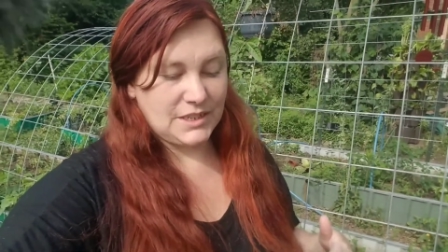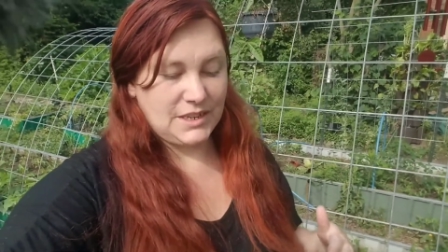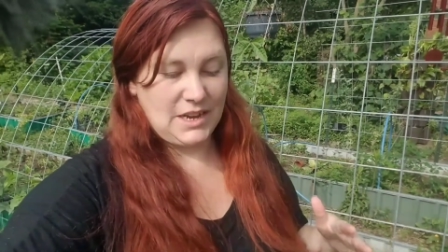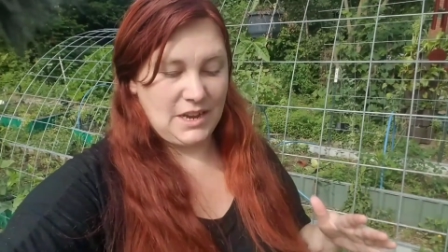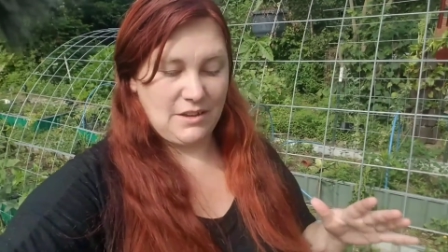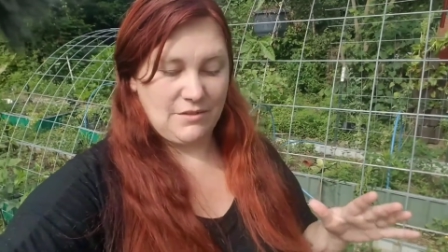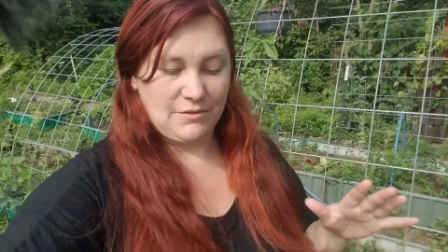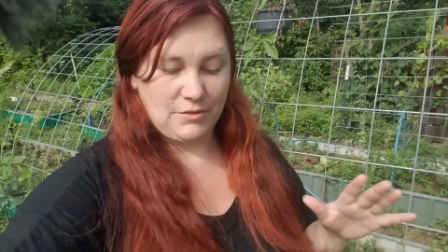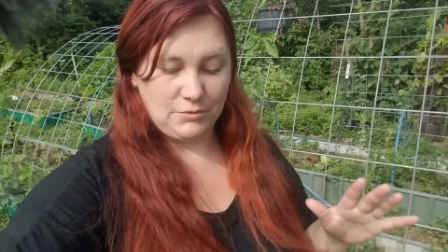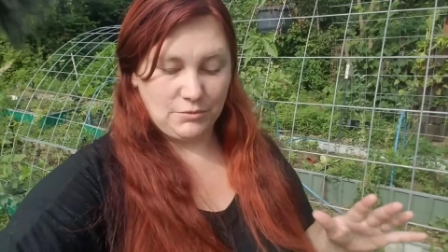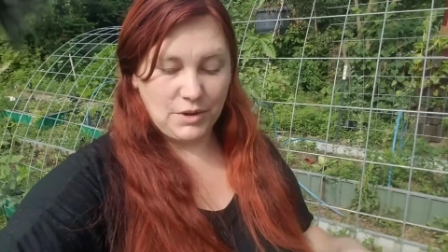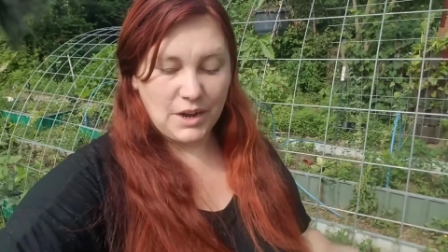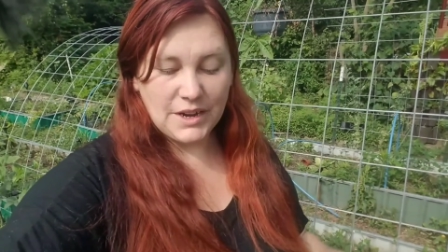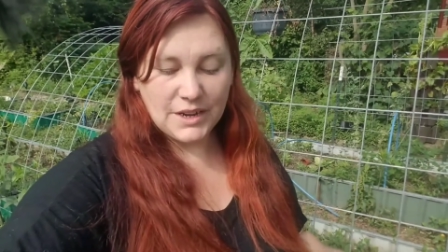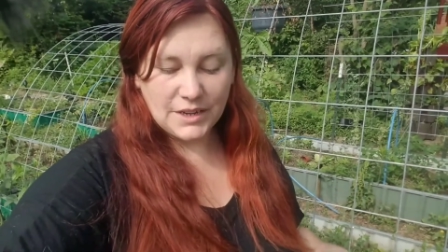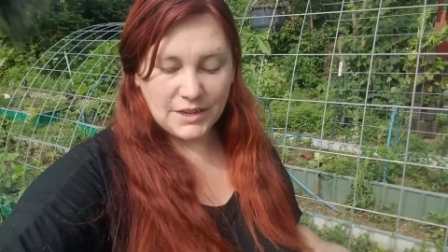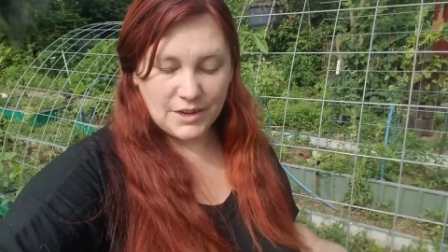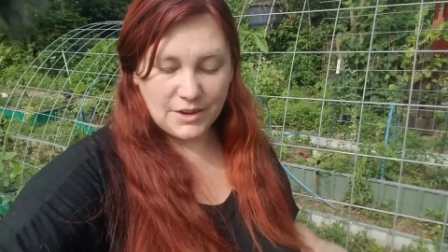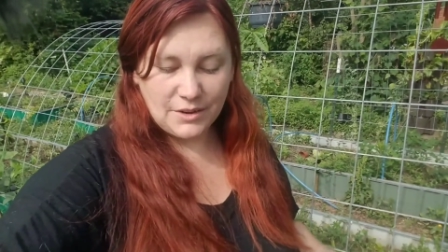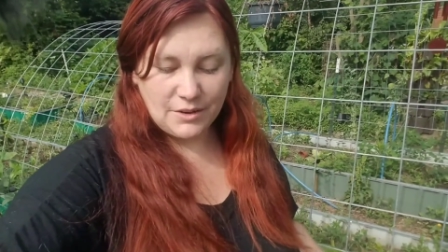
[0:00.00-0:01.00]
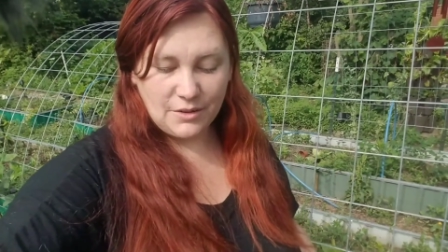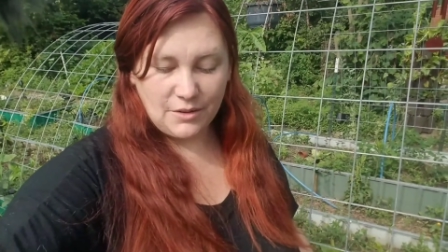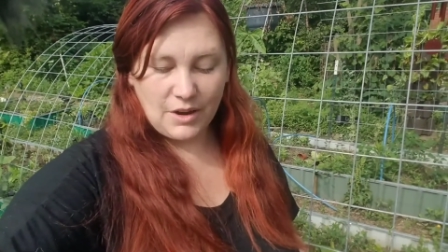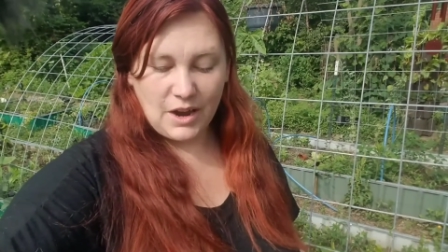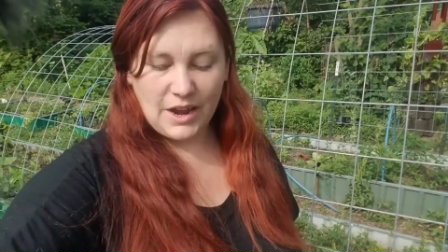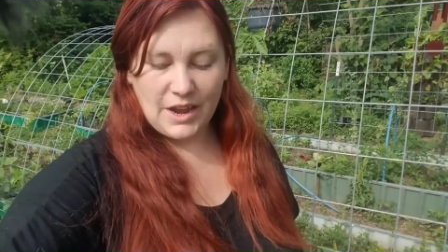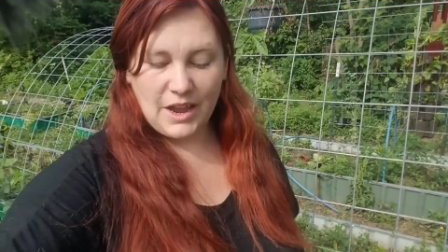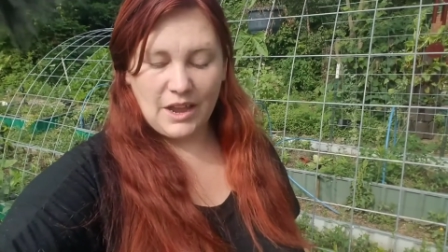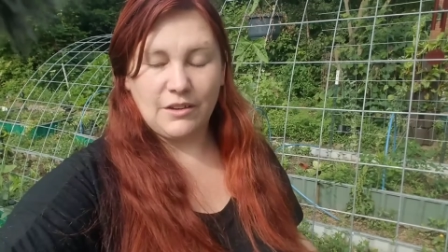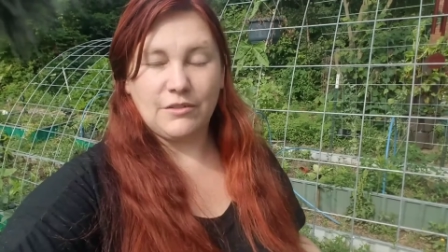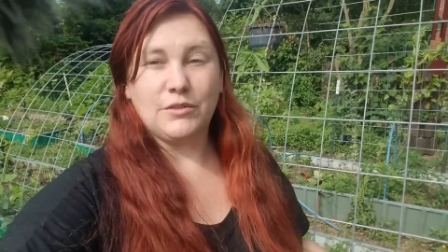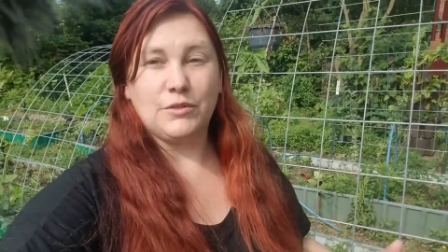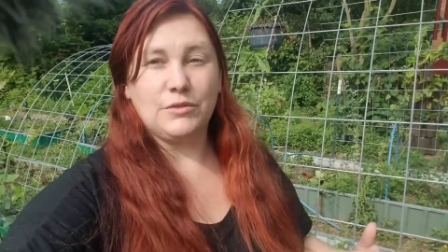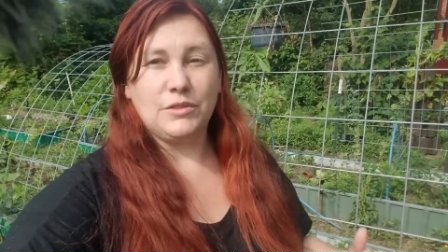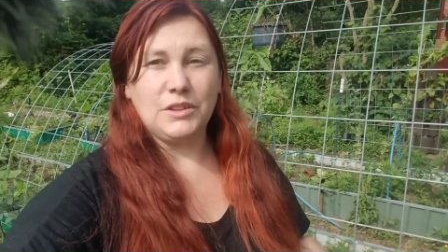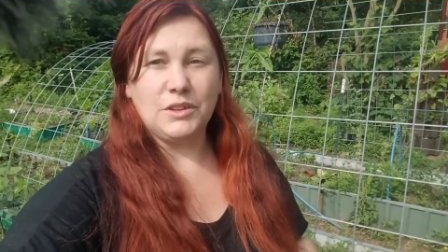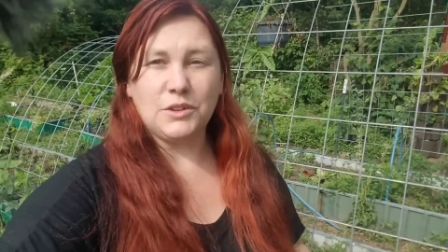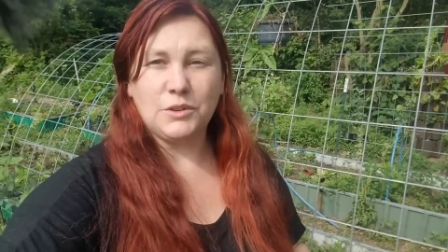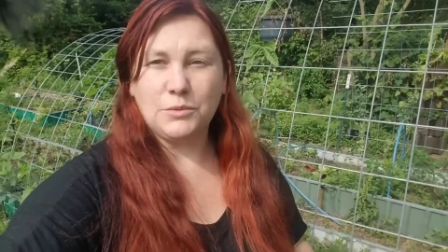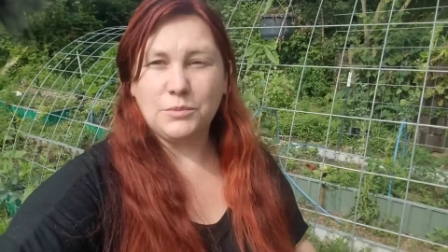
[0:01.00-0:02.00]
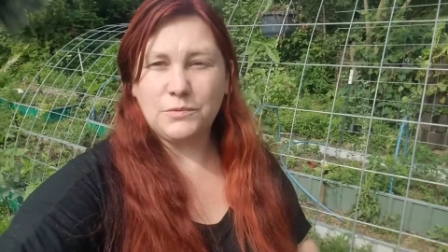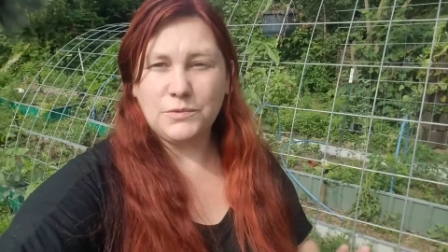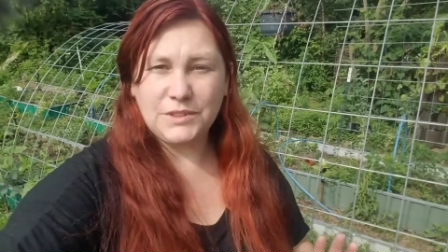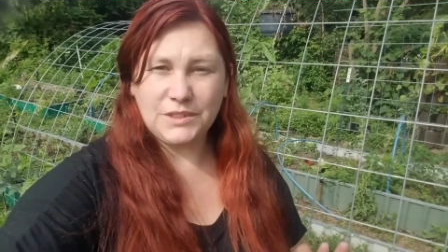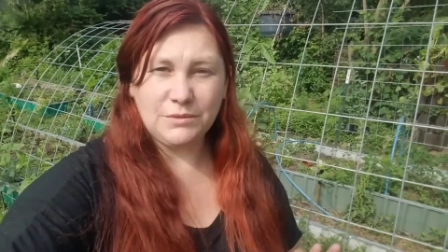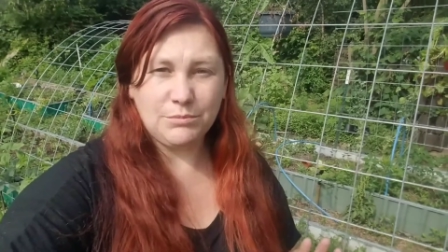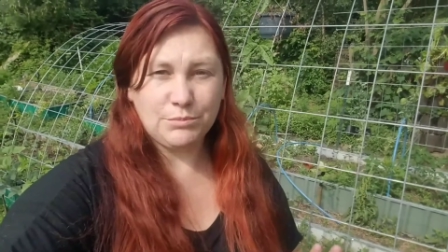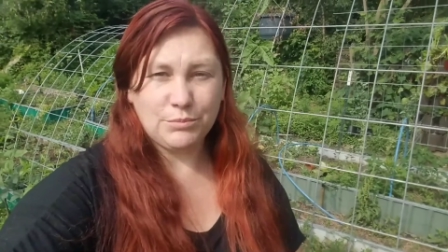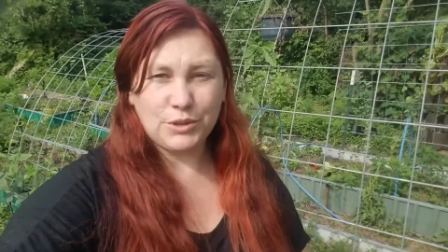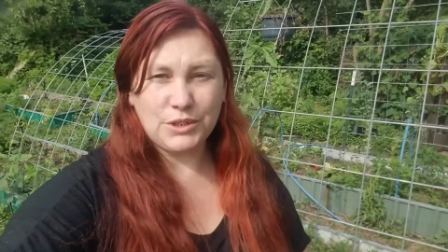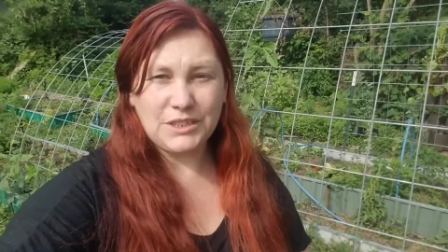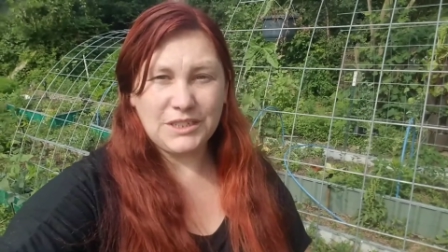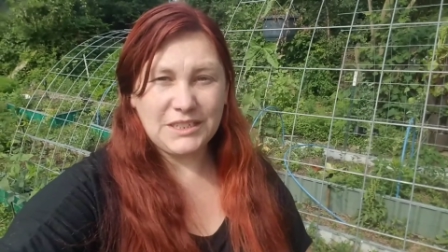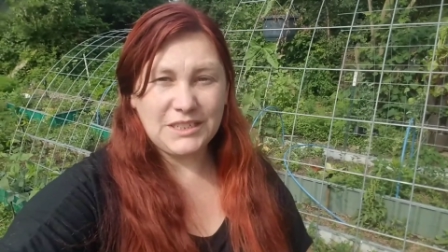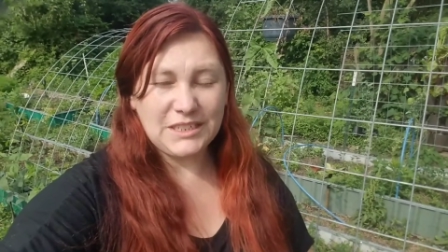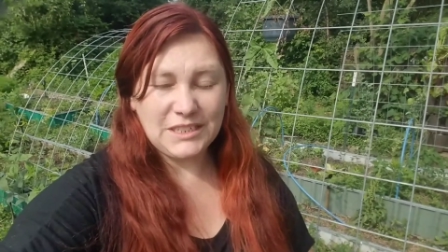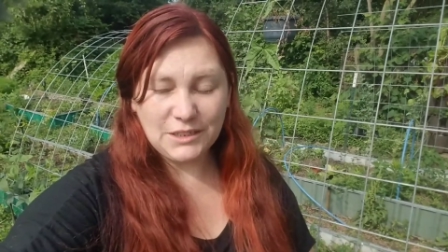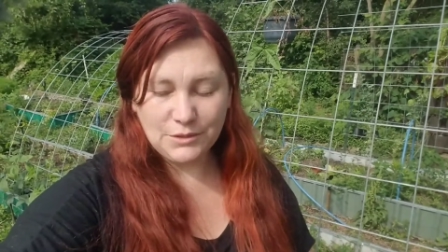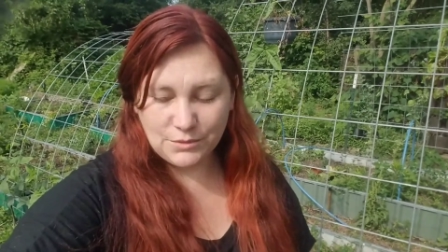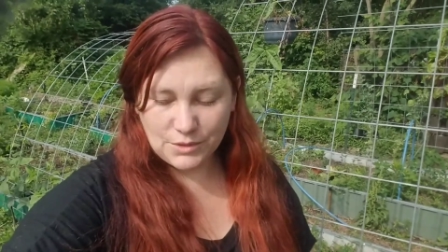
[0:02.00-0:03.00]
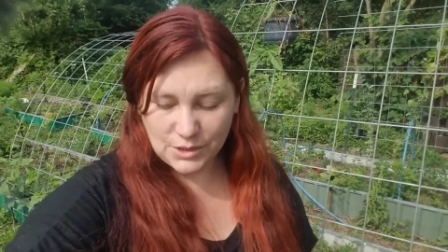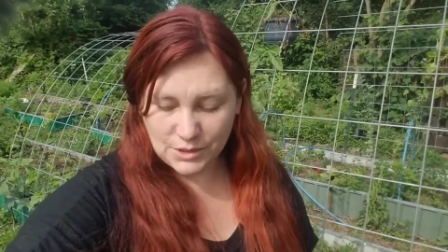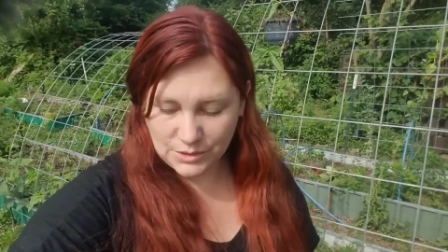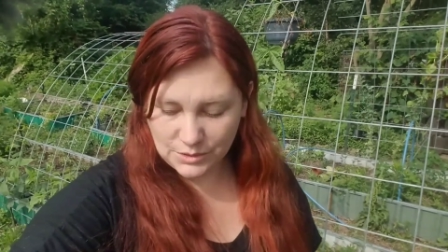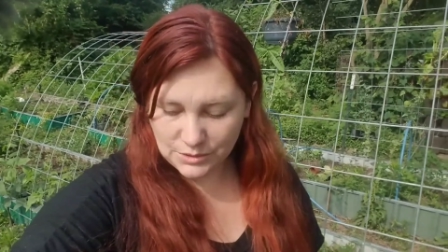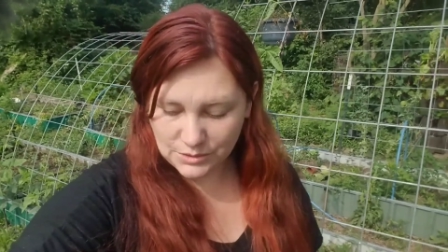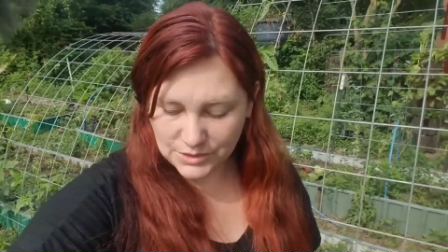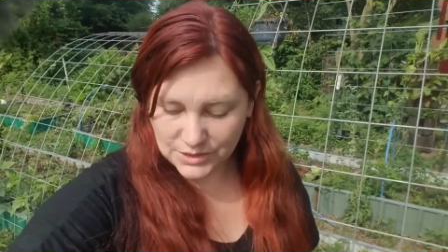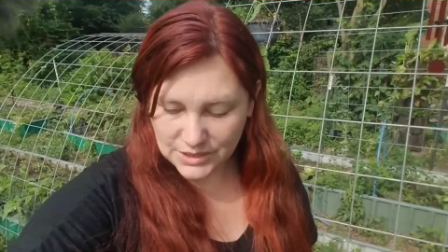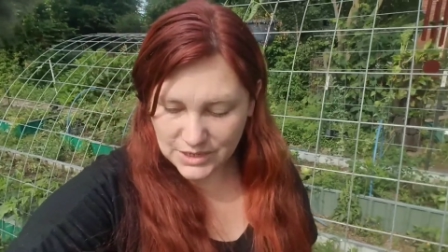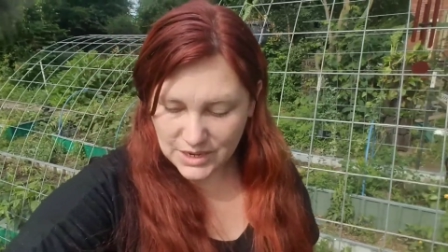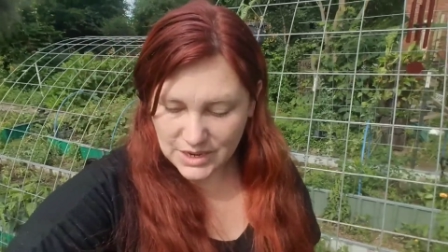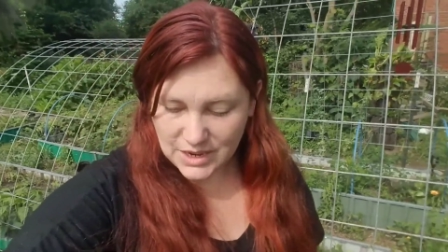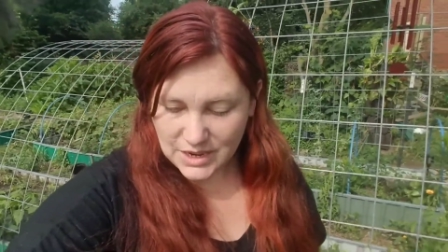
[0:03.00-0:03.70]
I have oregano, I have a little pretty tea rose,